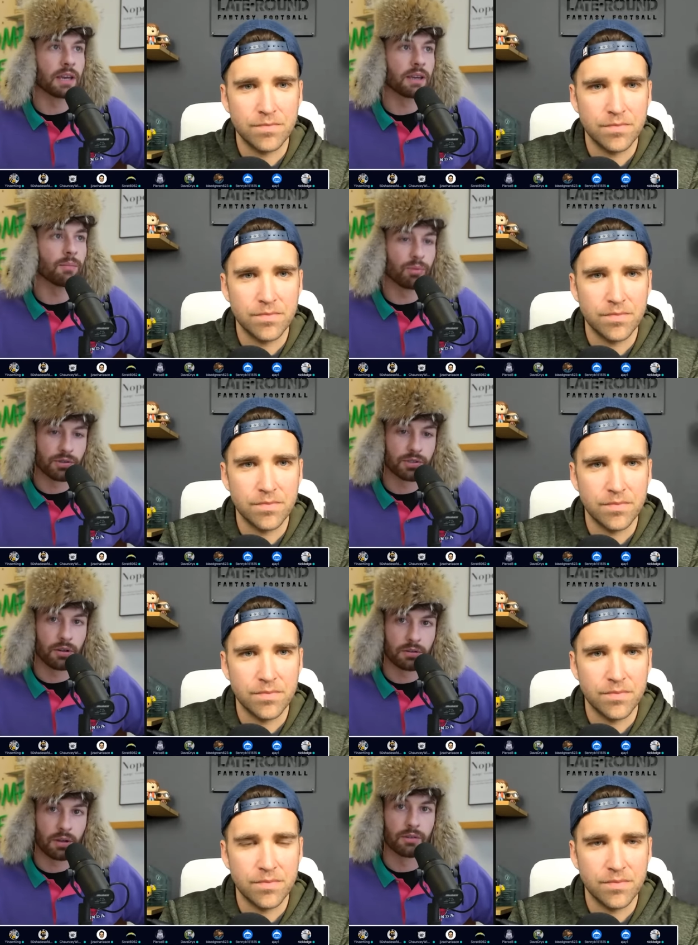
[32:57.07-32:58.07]
Speaker 1: it and put
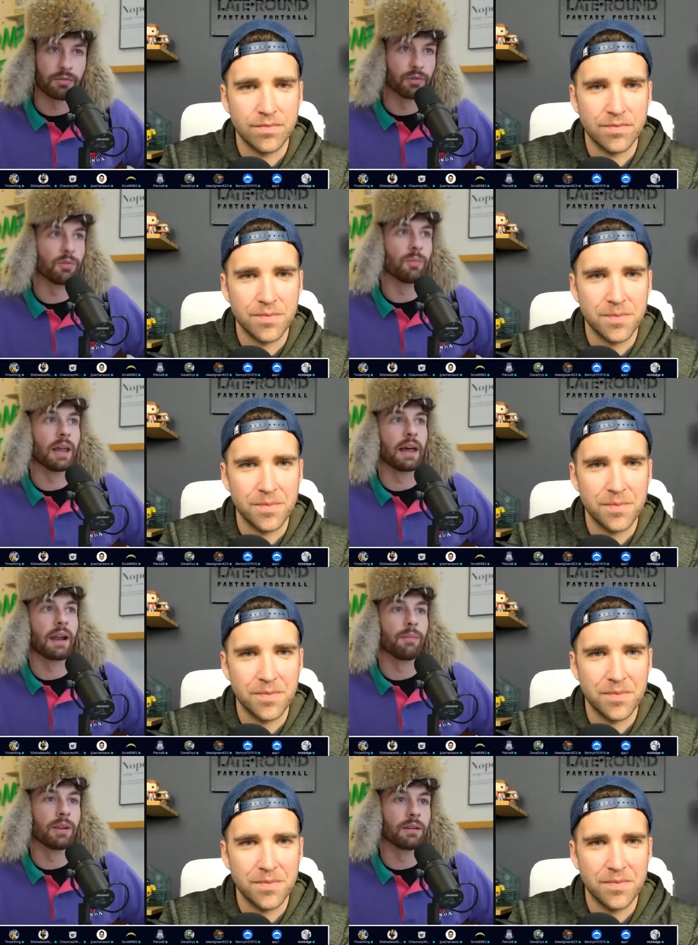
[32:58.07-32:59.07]
salt on your food. And by that, I
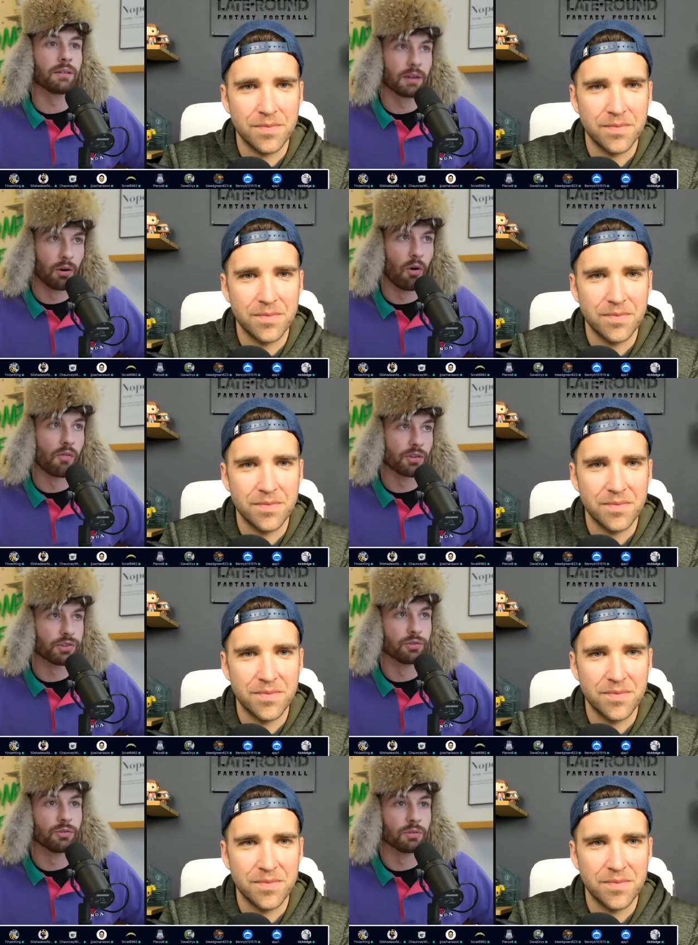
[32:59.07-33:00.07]
mean, go over
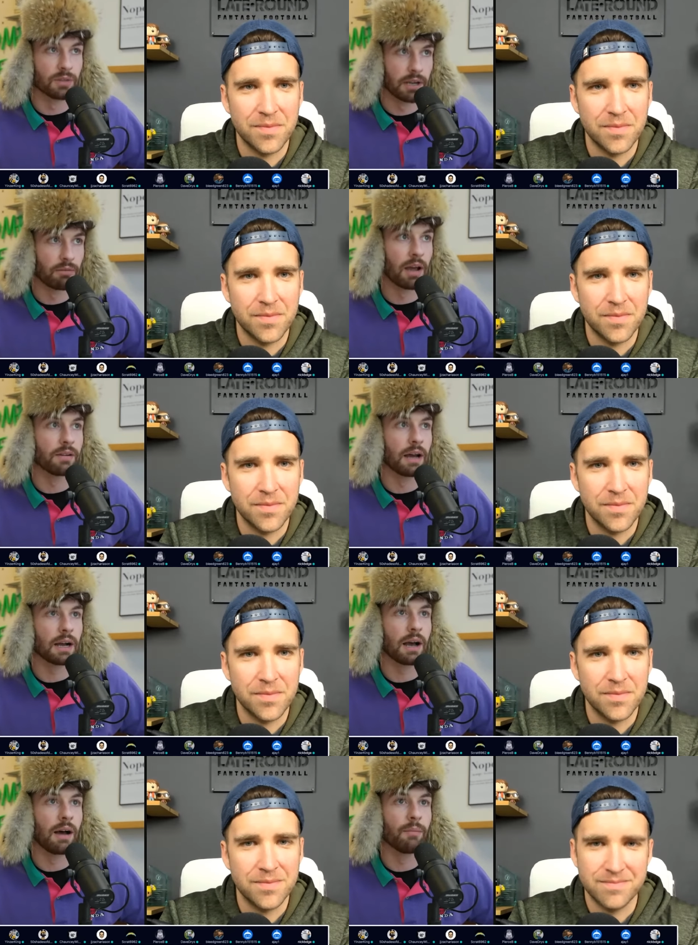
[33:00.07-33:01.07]
to
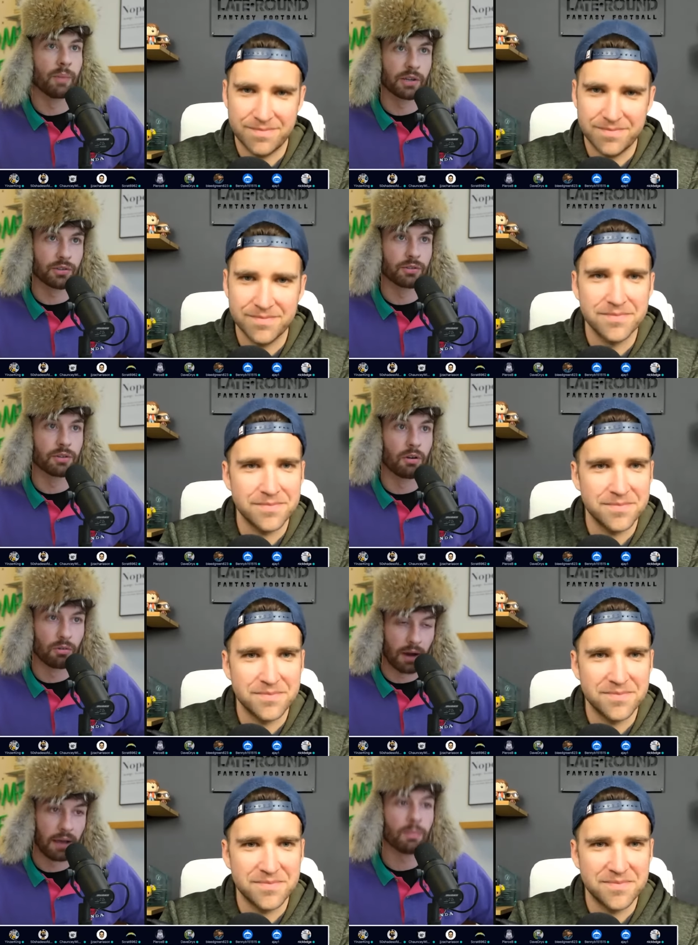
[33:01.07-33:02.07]
lateround.com and make sure you go
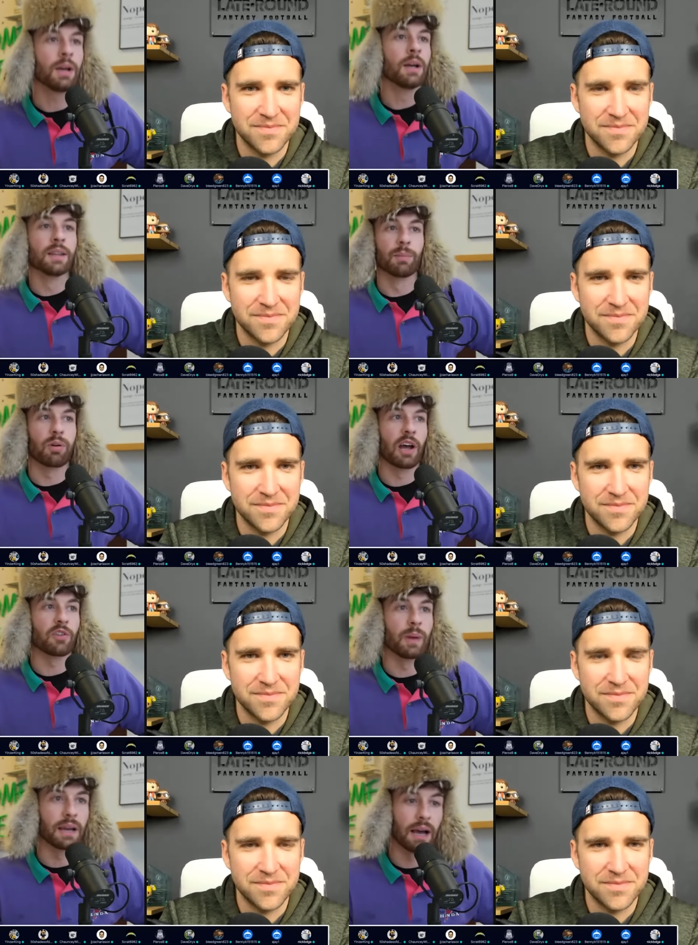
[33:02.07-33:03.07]
grab the
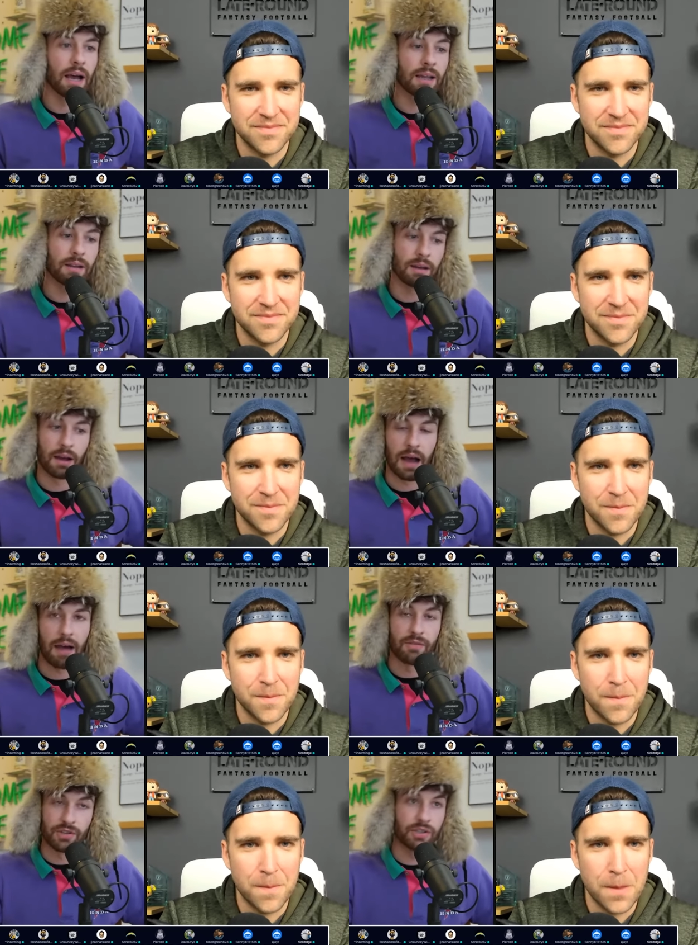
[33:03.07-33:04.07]
prospect guide. Uh,
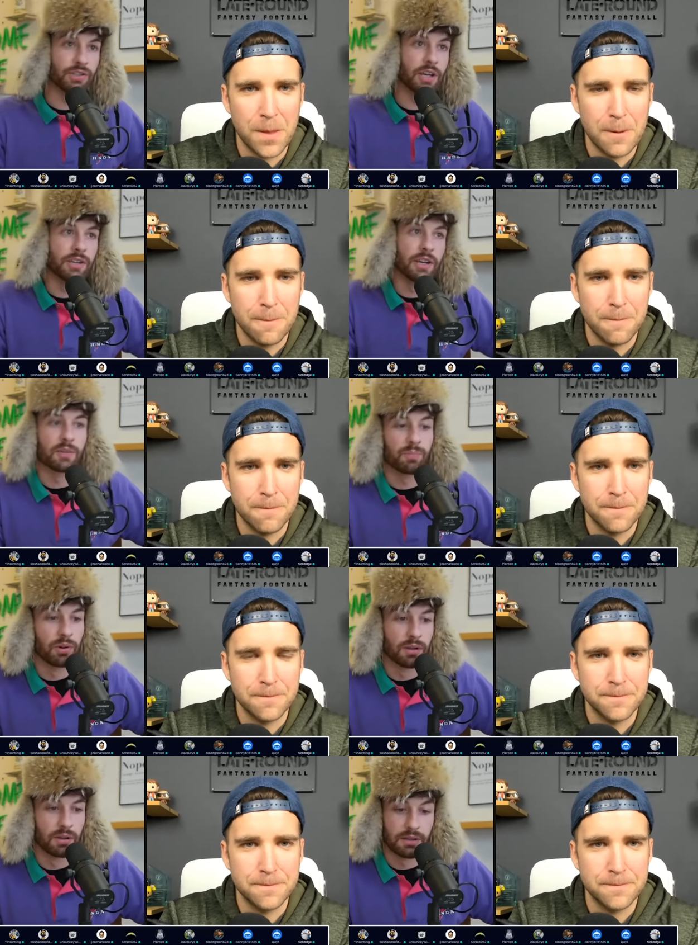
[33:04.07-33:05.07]
obviously, JJ has
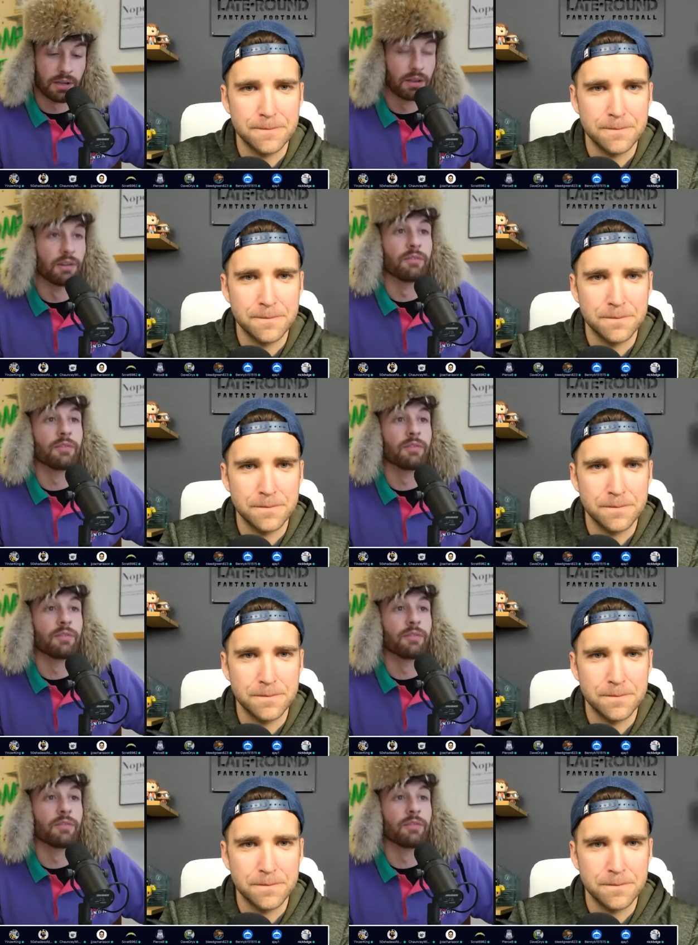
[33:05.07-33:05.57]
put a ton of